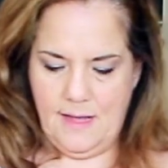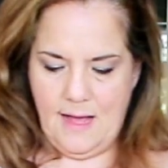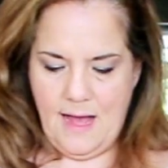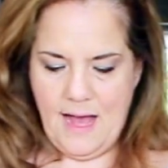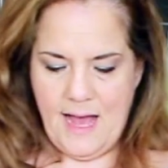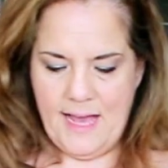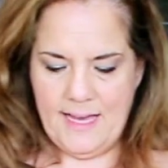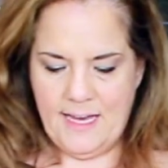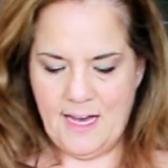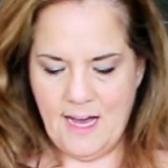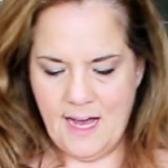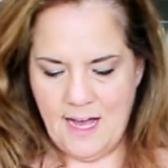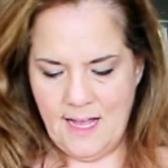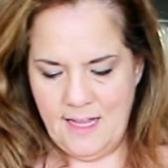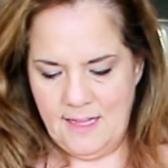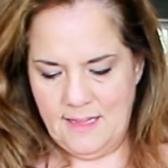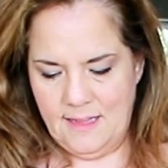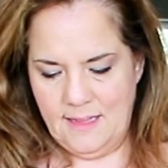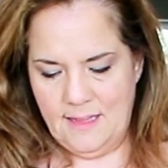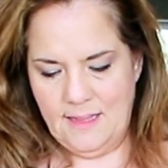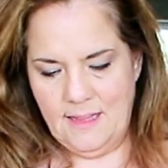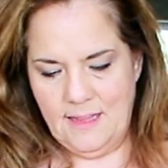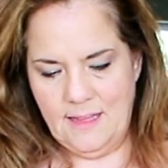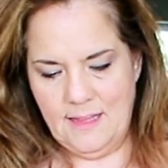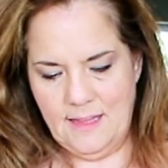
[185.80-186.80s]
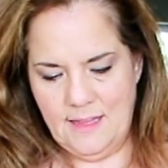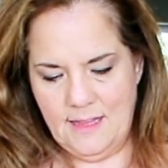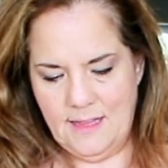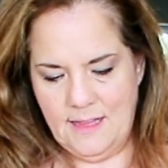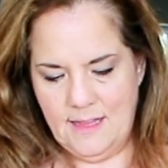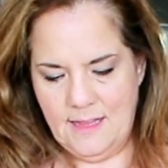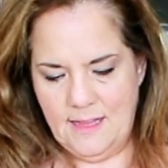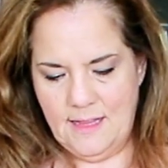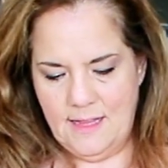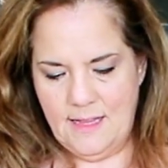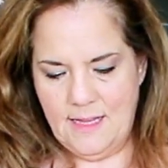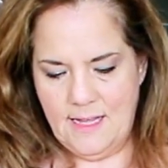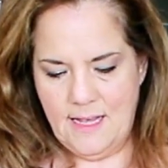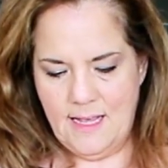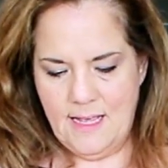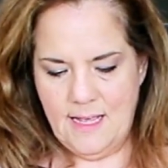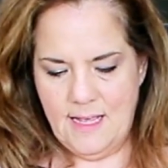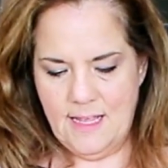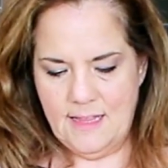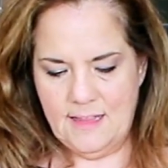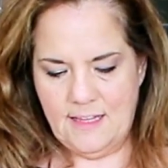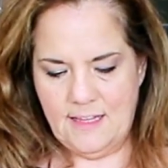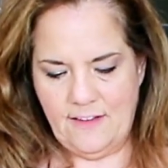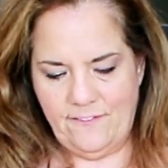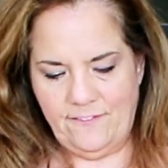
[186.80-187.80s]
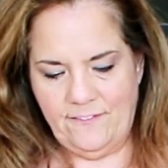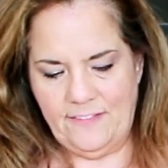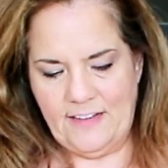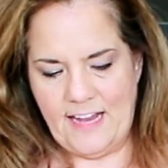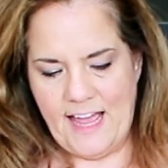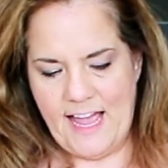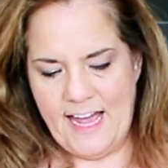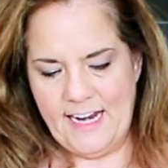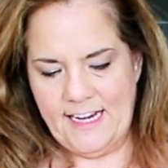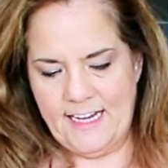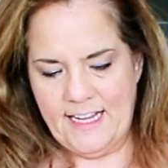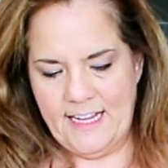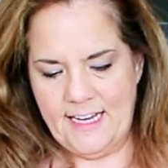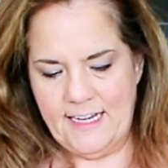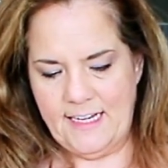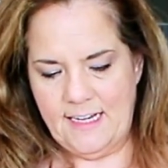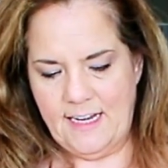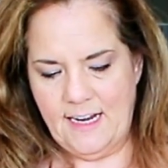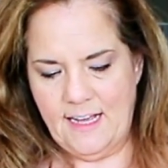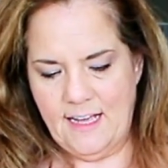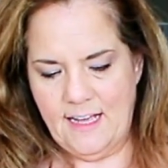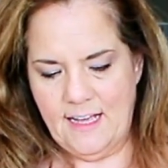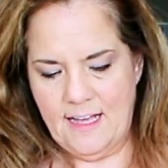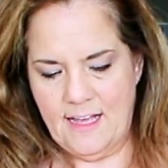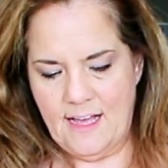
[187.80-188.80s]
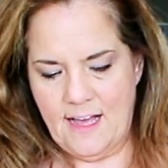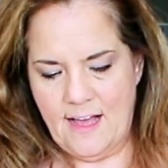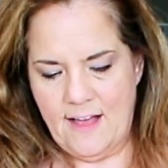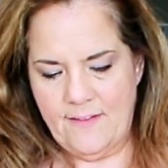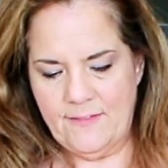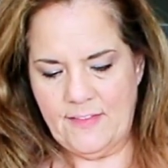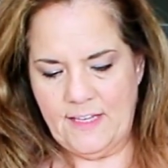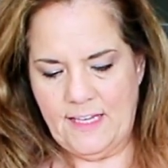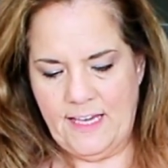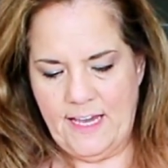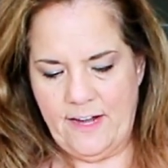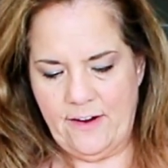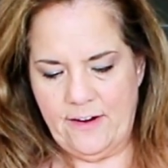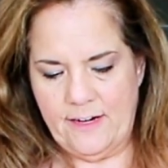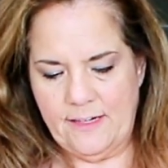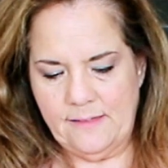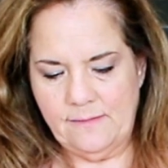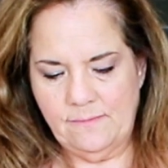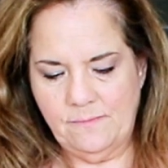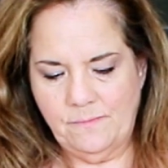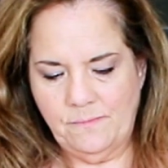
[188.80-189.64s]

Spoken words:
I cut the flat end of the carrot.